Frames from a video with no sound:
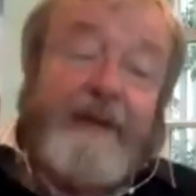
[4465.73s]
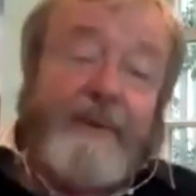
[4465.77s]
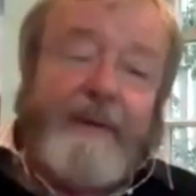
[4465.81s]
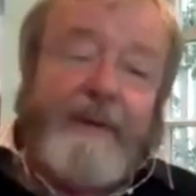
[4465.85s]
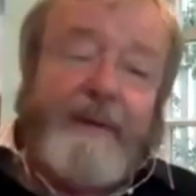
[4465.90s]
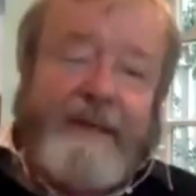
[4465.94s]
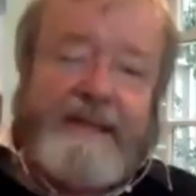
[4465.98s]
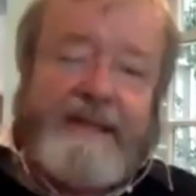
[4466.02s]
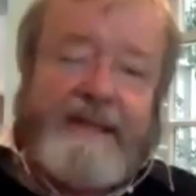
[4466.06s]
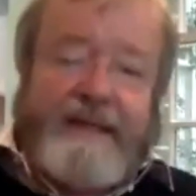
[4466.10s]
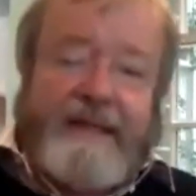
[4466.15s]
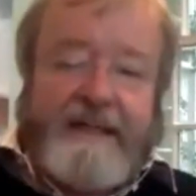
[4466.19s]

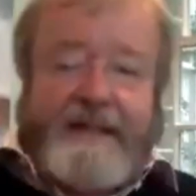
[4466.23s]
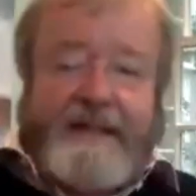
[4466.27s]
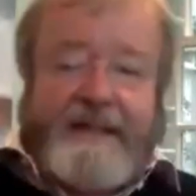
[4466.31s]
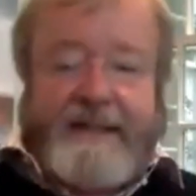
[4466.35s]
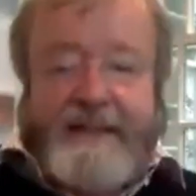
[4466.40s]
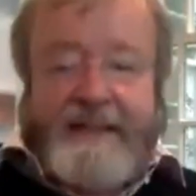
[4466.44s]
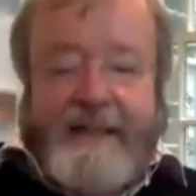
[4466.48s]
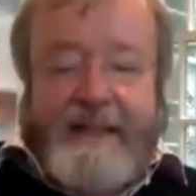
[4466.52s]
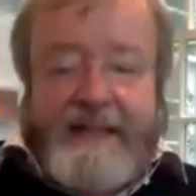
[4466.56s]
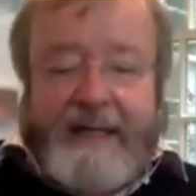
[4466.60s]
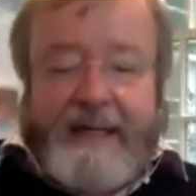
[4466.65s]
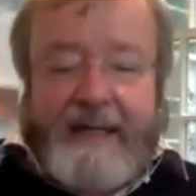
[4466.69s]
Yes, that is,
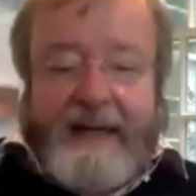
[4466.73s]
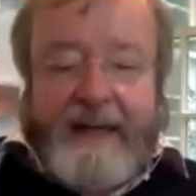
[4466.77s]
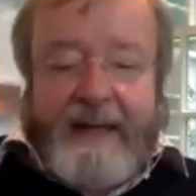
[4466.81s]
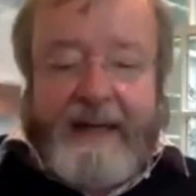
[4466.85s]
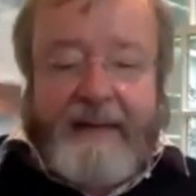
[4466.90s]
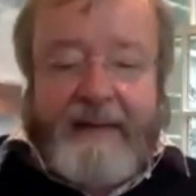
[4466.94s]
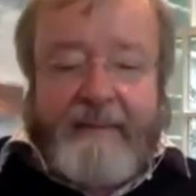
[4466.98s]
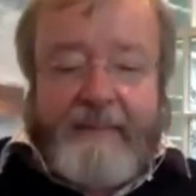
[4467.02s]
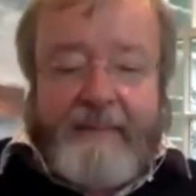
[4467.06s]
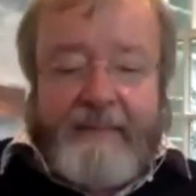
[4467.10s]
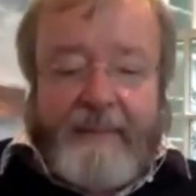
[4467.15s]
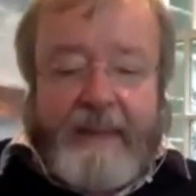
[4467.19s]

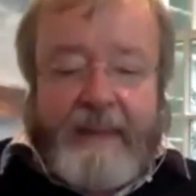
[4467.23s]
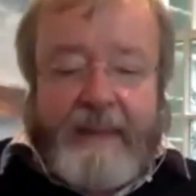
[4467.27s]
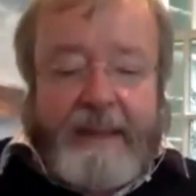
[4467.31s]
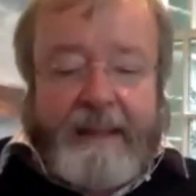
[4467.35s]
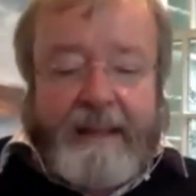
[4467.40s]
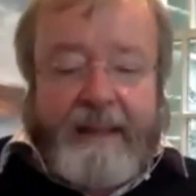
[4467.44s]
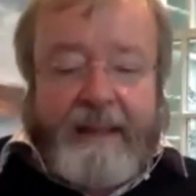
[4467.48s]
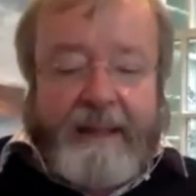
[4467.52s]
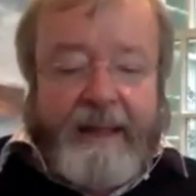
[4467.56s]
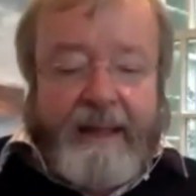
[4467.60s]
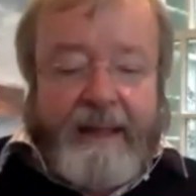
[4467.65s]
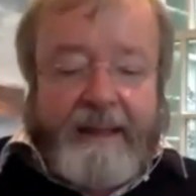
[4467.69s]

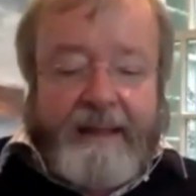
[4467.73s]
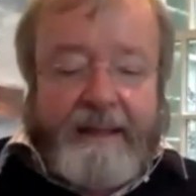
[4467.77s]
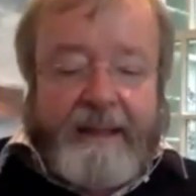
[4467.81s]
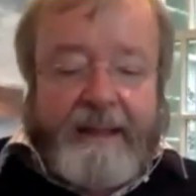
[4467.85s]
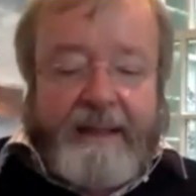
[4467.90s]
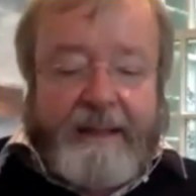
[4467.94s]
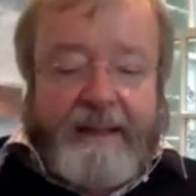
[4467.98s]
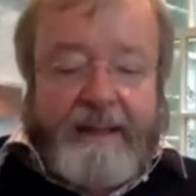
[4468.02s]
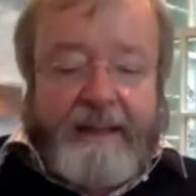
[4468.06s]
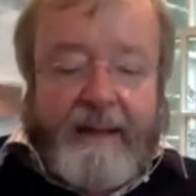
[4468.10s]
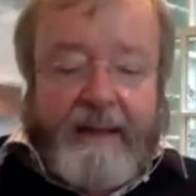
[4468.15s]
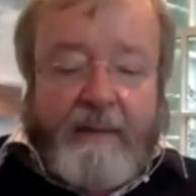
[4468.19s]
I
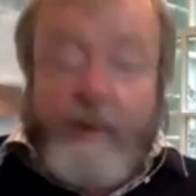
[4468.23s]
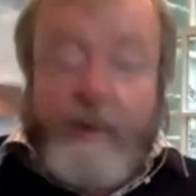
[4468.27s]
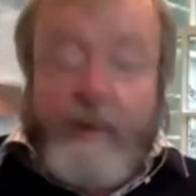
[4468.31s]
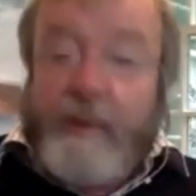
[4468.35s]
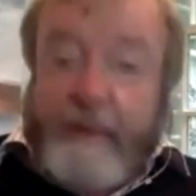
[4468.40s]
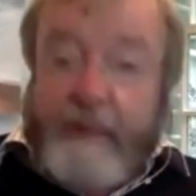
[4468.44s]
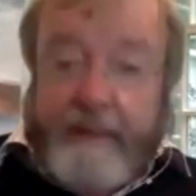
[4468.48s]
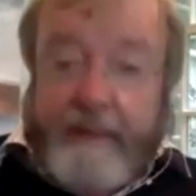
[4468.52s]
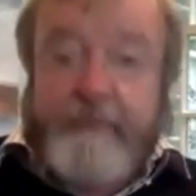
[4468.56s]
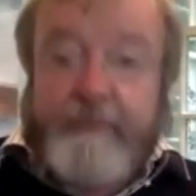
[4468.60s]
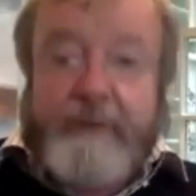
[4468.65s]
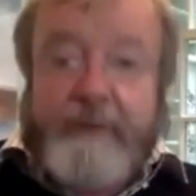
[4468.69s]
think,
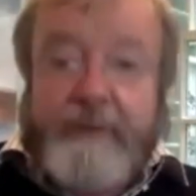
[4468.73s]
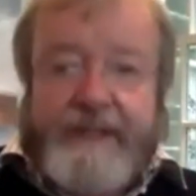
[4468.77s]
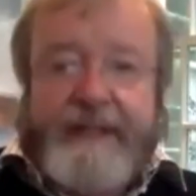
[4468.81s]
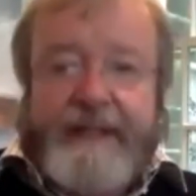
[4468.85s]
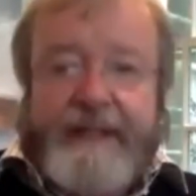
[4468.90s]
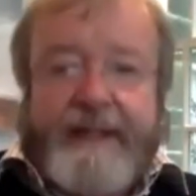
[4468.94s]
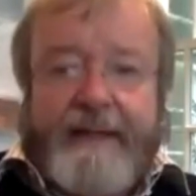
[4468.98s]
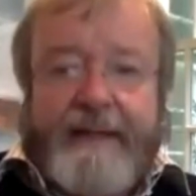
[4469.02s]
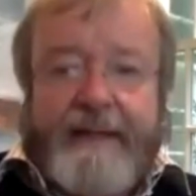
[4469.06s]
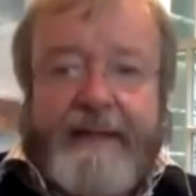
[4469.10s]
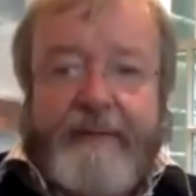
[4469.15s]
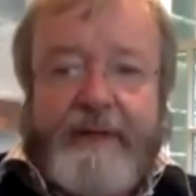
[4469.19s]
one way of
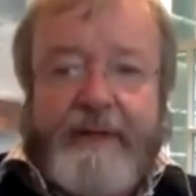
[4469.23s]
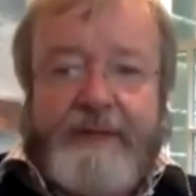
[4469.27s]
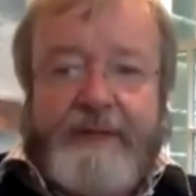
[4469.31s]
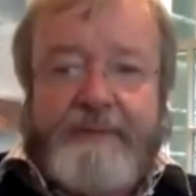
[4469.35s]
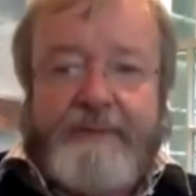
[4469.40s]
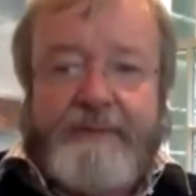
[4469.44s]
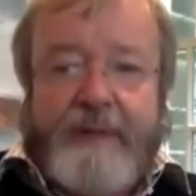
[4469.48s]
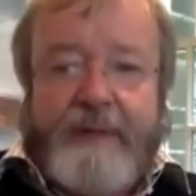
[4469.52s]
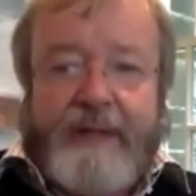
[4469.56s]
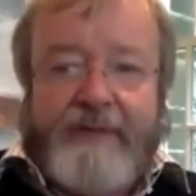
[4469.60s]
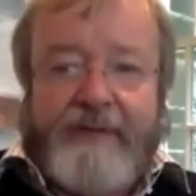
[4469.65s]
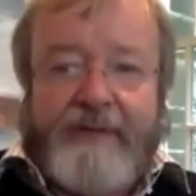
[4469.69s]
putting it, which
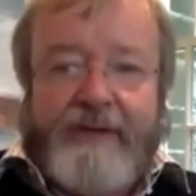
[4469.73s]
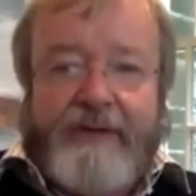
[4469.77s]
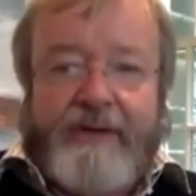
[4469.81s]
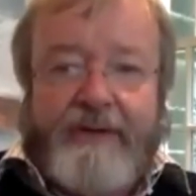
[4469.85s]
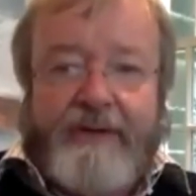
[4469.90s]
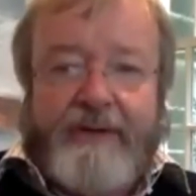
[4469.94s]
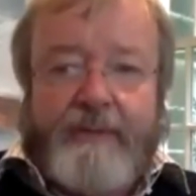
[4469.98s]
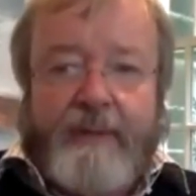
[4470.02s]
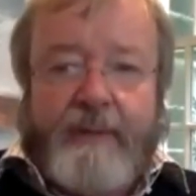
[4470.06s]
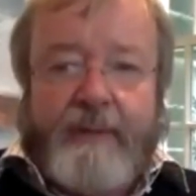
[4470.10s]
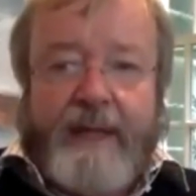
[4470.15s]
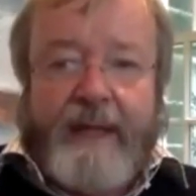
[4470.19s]
brings
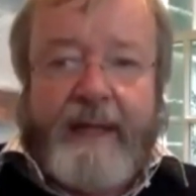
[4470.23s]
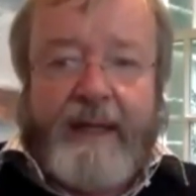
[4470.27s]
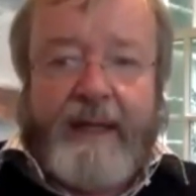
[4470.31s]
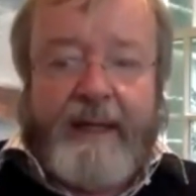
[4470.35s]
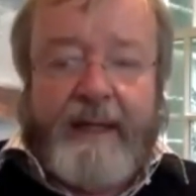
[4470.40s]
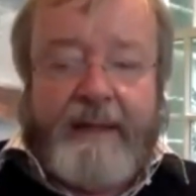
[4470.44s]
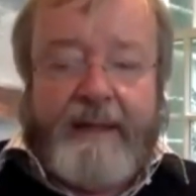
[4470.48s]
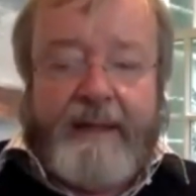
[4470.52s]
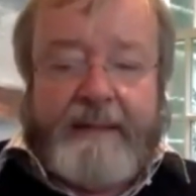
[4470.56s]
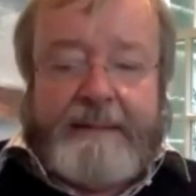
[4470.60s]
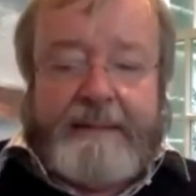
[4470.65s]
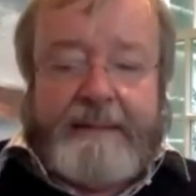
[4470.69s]
into play